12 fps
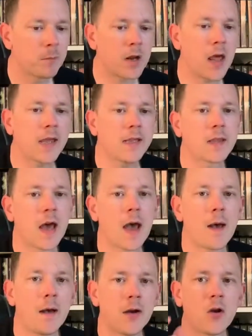played
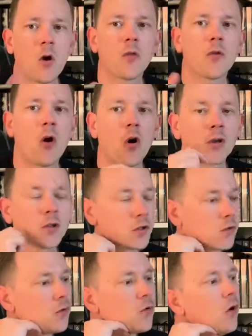that, got the high
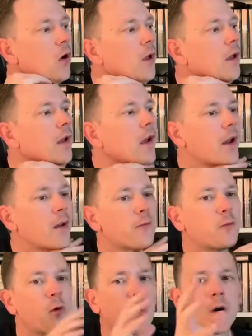score, and I
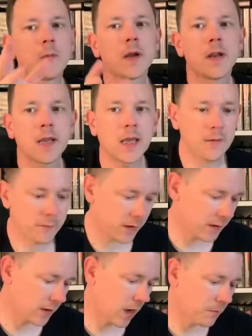thought I'm going to give
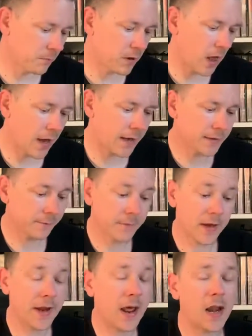this Gunblade
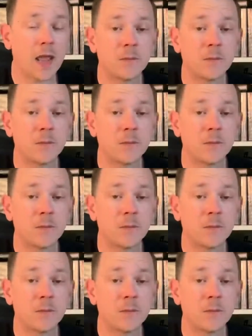and LA